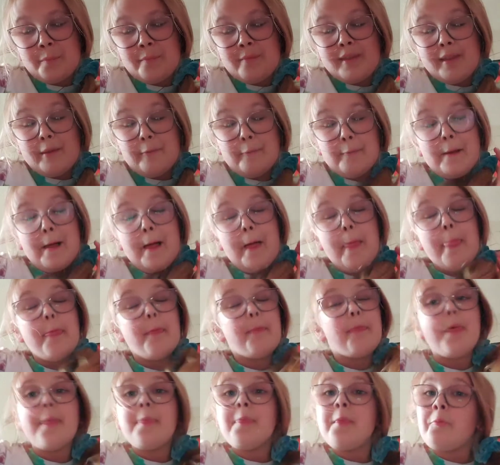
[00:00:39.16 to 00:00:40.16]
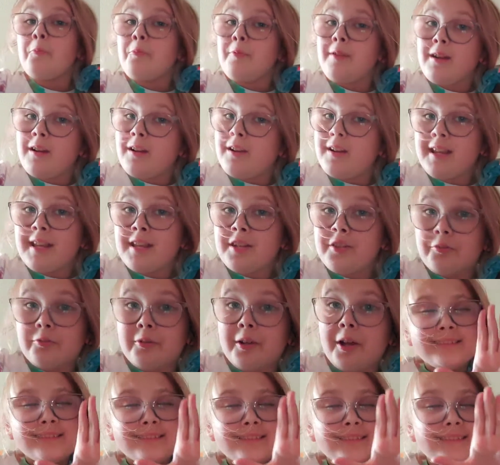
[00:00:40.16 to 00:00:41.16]
Well, other than the weird
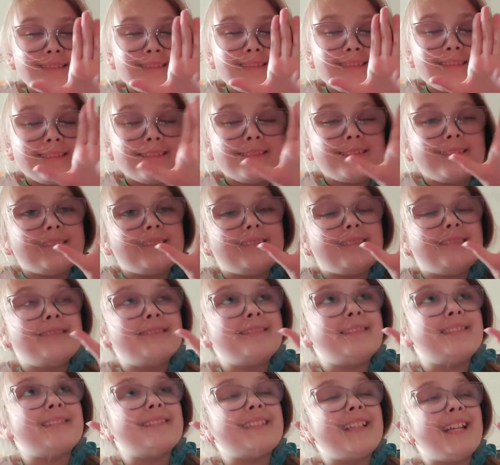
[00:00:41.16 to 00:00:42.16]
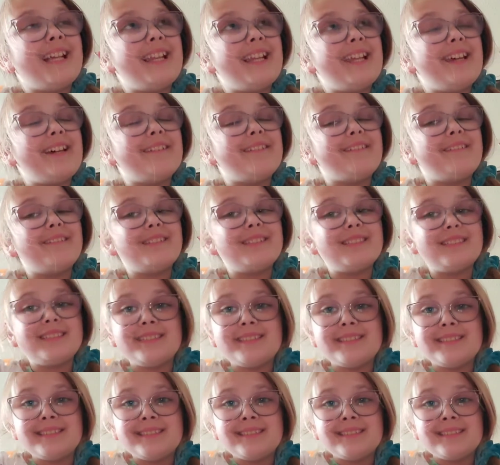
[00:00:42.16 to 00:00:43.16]
intro, hello.
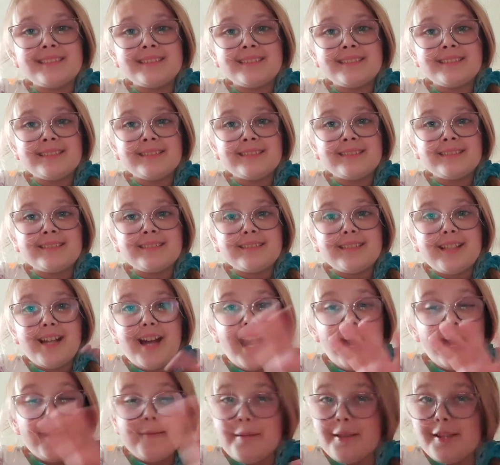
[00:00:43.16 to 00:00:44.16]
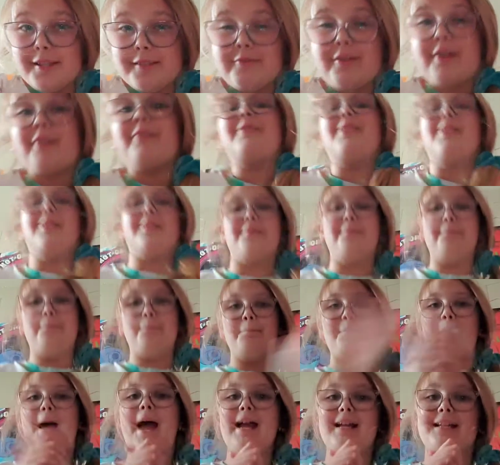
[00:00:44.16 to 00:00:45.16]
Hi, Bells. Well, welcome
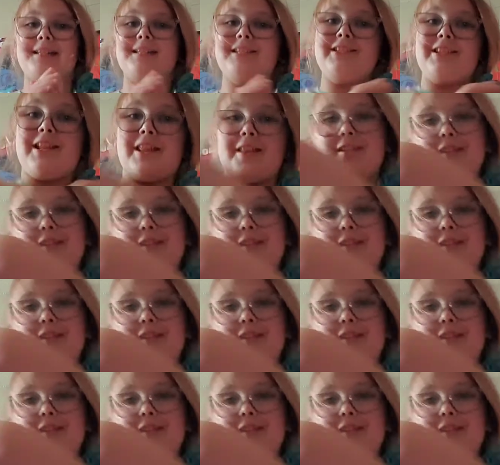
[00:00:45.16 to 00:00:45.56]
back to another